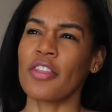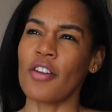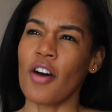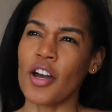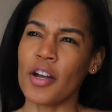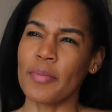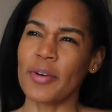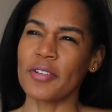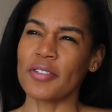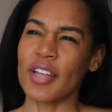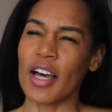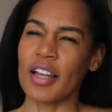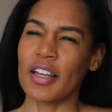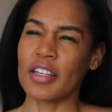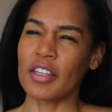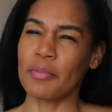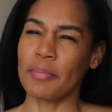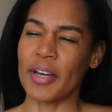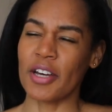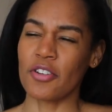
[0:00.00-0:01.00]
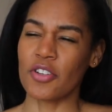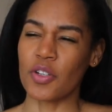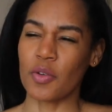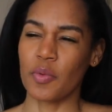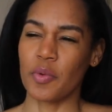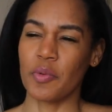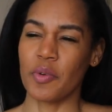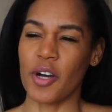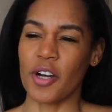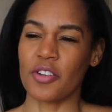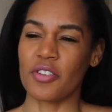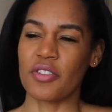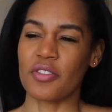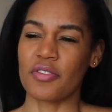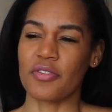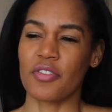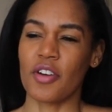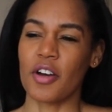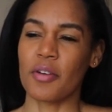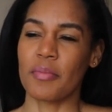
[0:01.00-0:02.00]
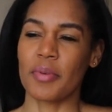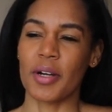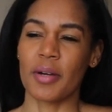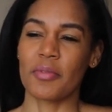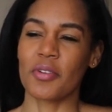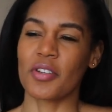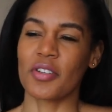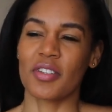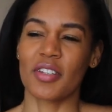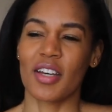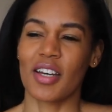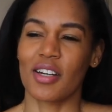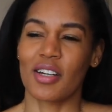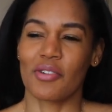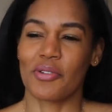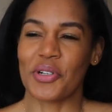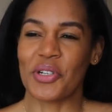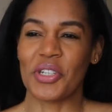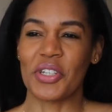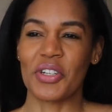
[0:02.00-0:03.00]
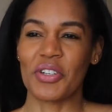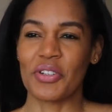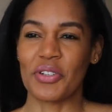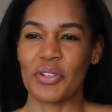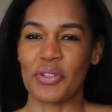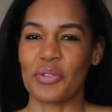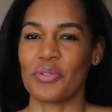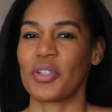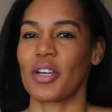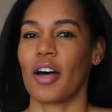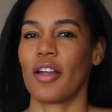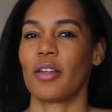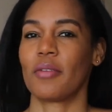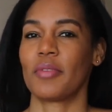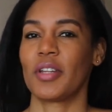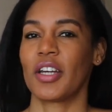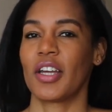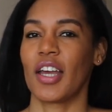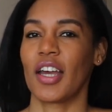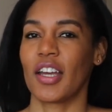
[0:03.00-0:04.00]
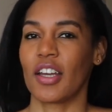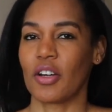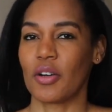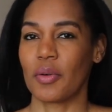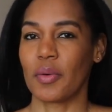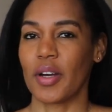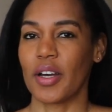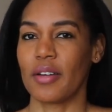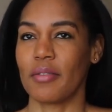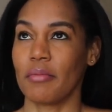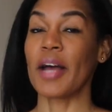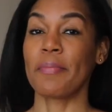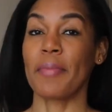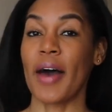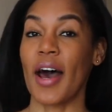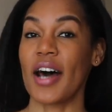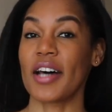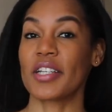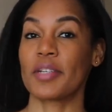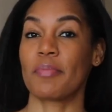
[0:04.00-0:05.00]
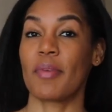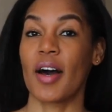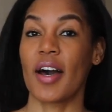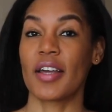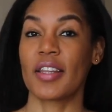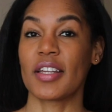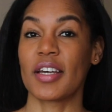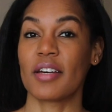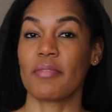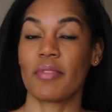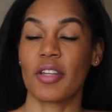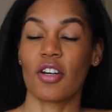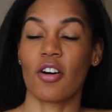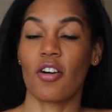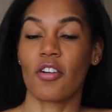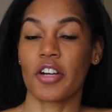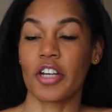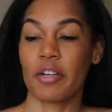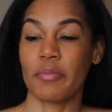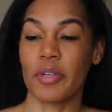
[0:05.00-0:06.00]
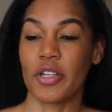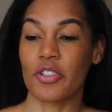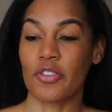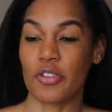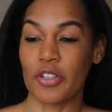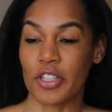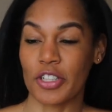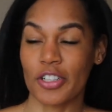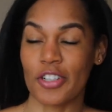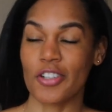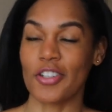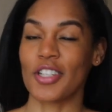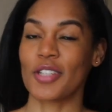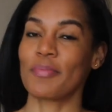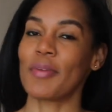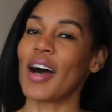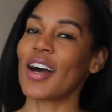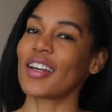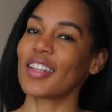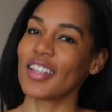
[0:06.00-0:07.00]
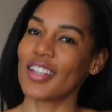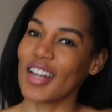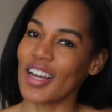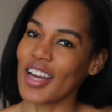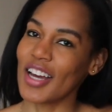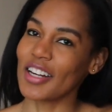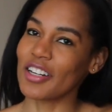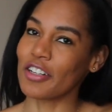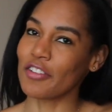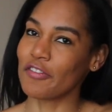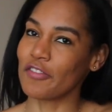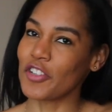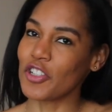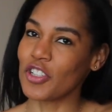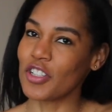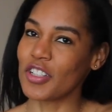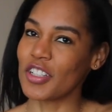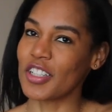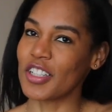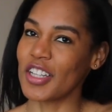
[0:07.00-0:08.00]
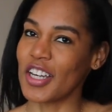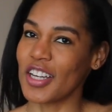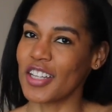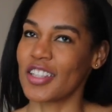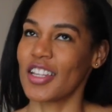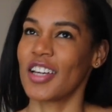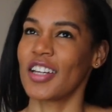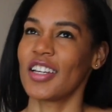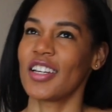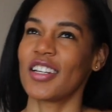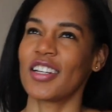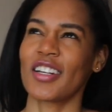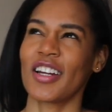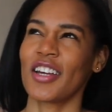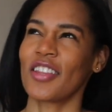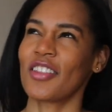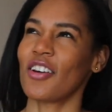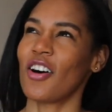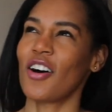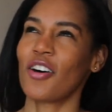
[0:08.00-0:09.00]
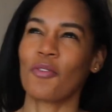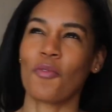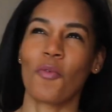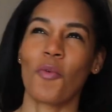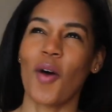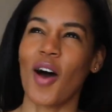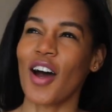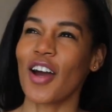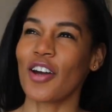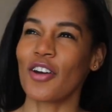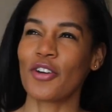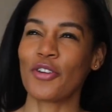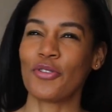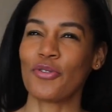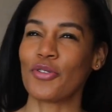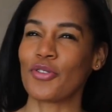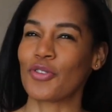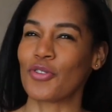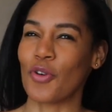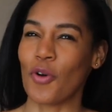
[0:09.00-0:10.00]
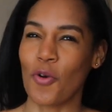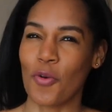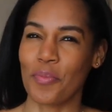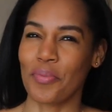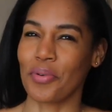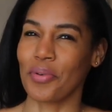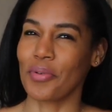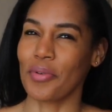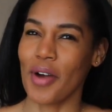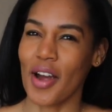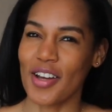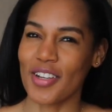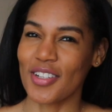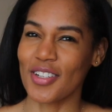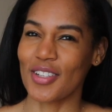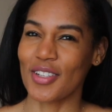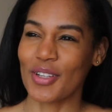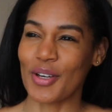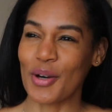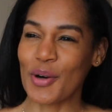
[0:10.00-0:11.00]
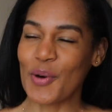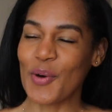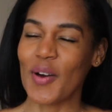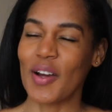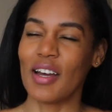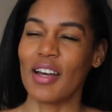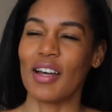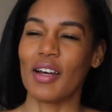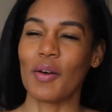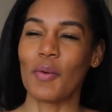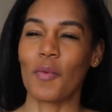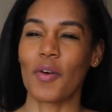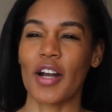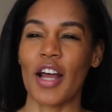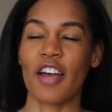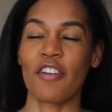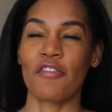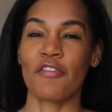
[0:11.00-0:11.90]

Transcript: thought about telling the bouncer when we got to the front, but I'm just like, what is he gonna do? Tell them they can't go in? I passed by them. They all gave me dirty looks. Back then I had enough vision to take that in. And I thought, why are you so pressed though? When I